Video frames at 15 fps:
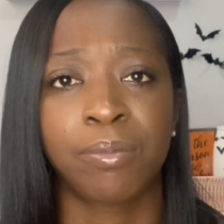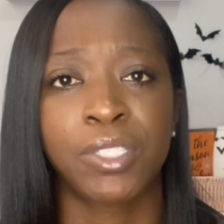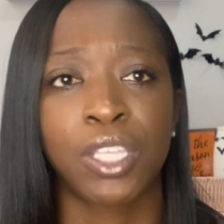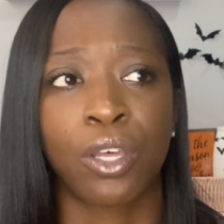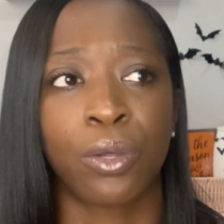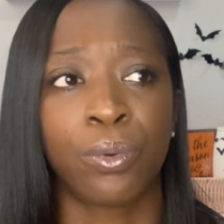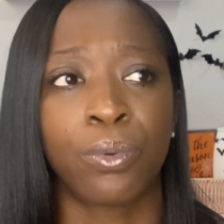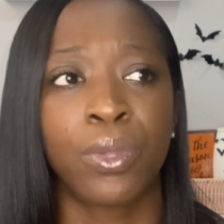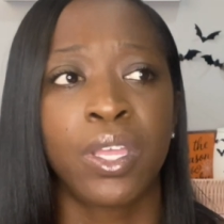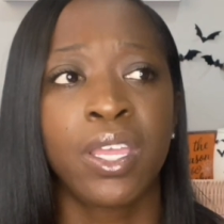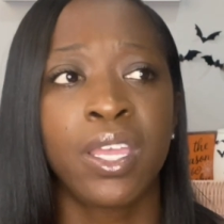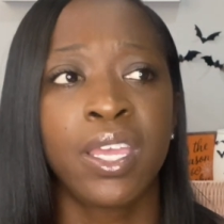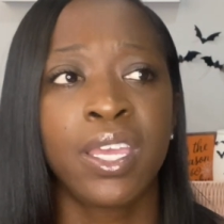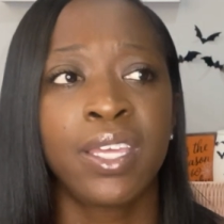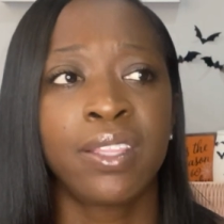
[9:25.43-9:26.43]
So
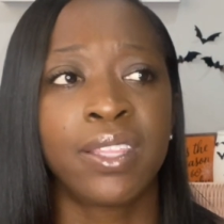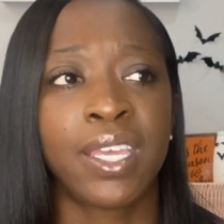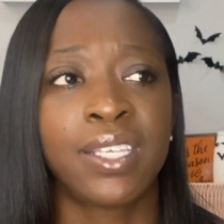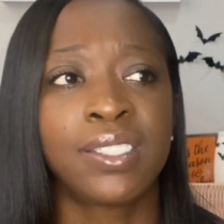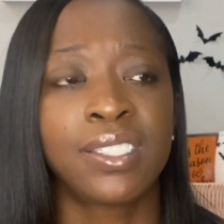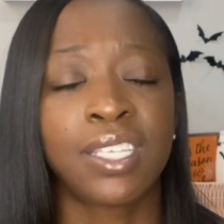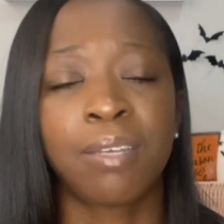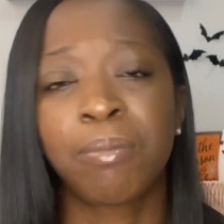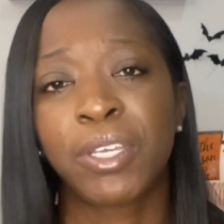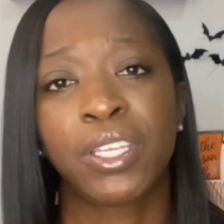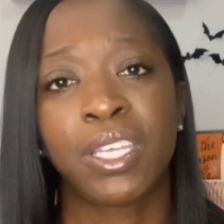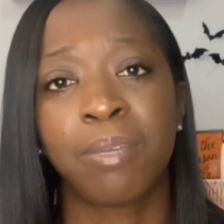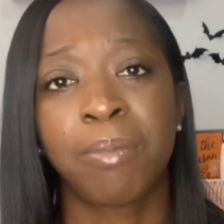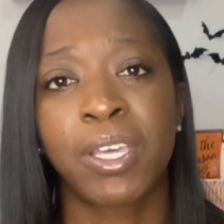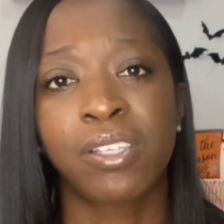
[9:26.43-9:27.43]
they sent me an
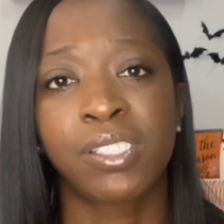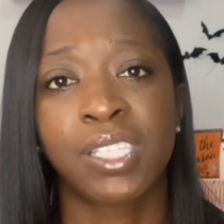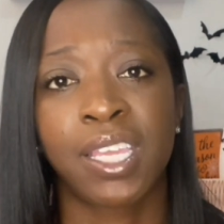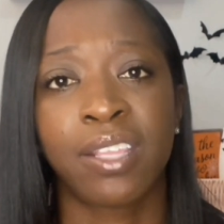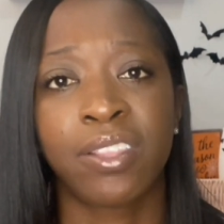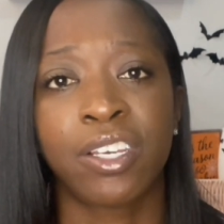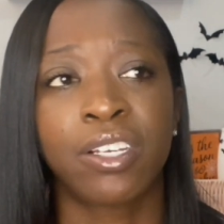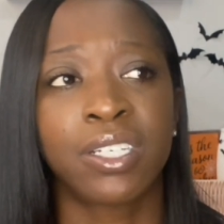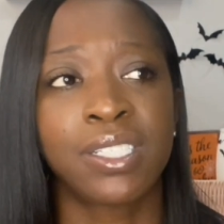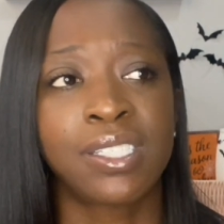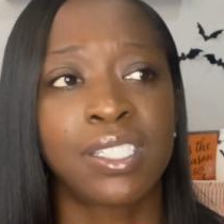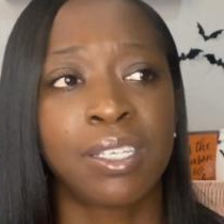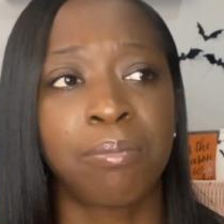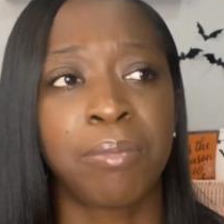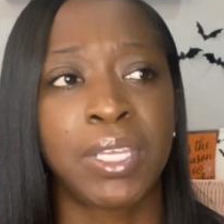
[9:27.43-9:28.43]
email saying they're gonna
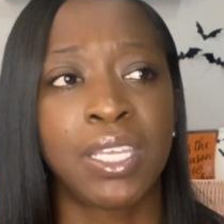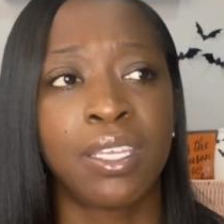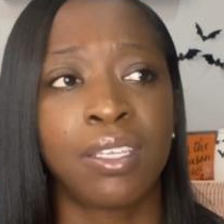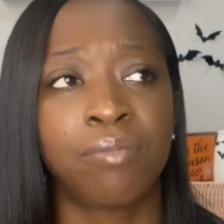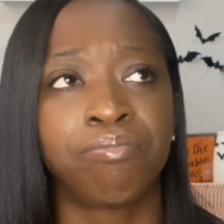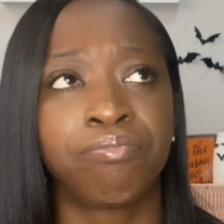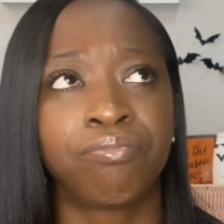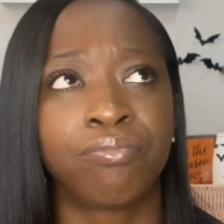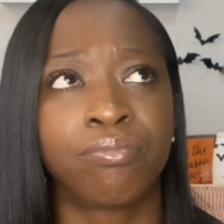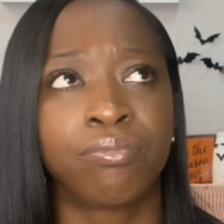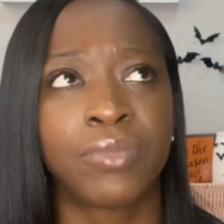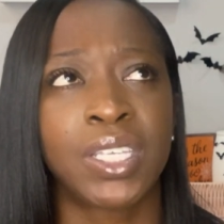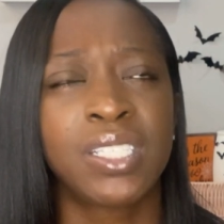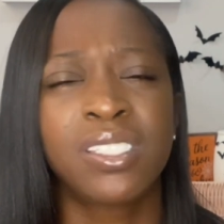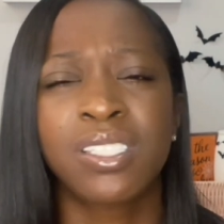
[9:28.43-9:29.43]
send me,
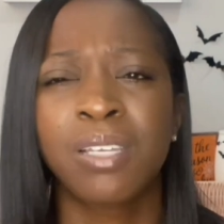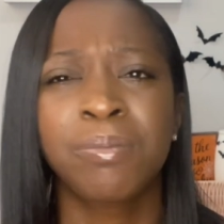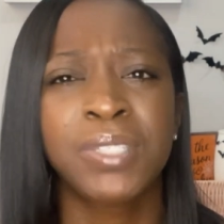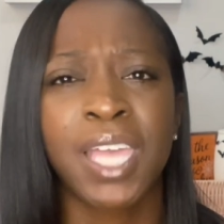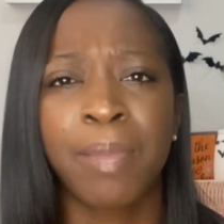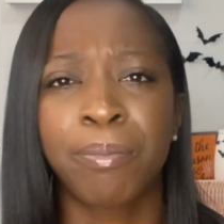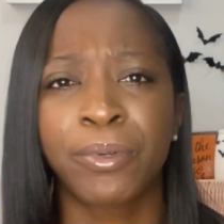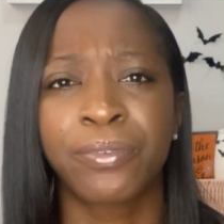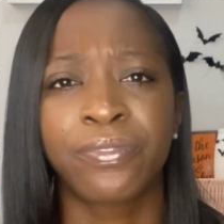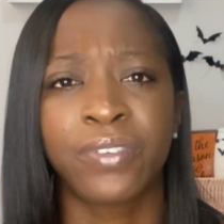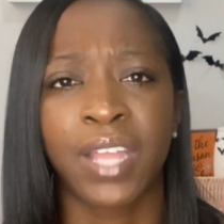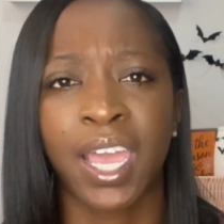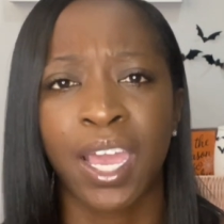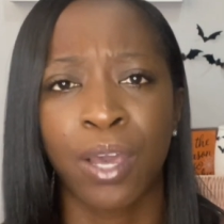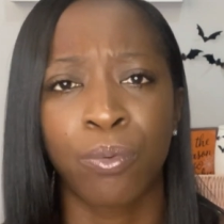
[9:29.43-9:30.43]
it's some type of
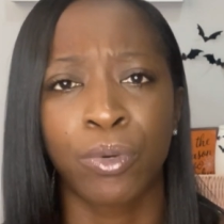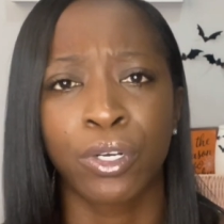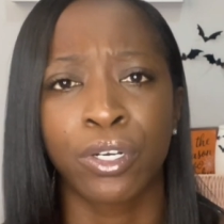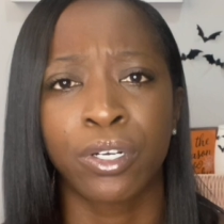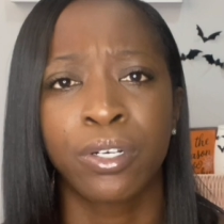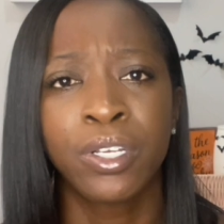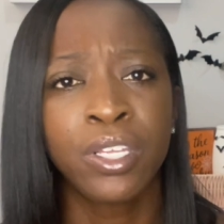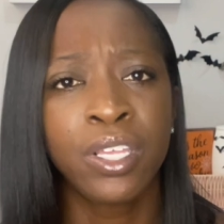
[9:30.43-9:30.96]
flower